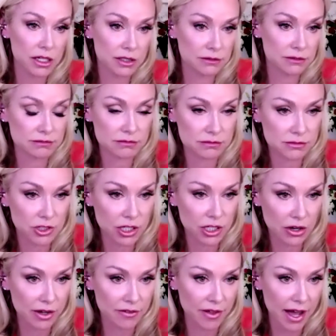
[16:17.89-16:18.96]
And,
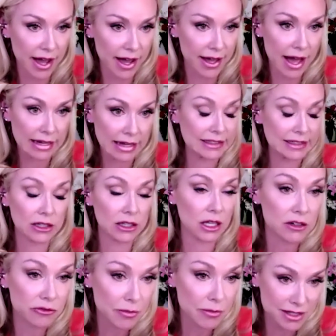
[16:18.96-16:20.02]
I didn't
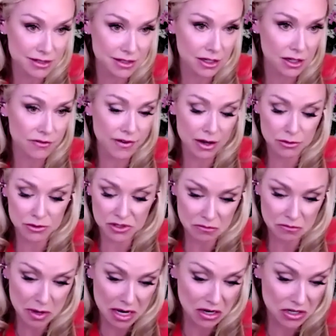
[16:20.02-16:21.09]
love myself. I was
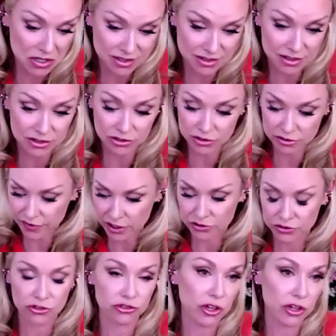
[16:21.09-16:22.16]
embarrassed and felt
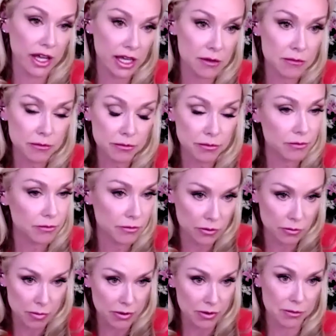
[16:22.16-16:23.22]
shame
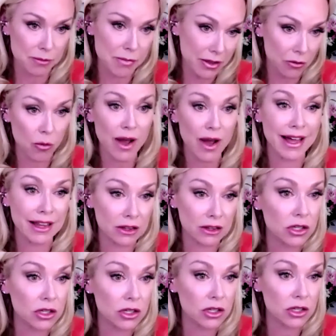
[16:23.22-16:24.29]
by the way I
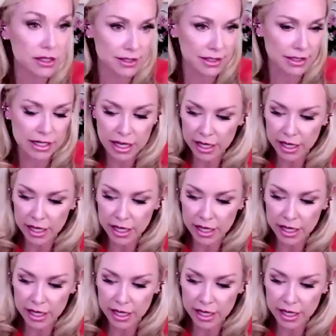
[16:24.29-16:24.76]
looked, and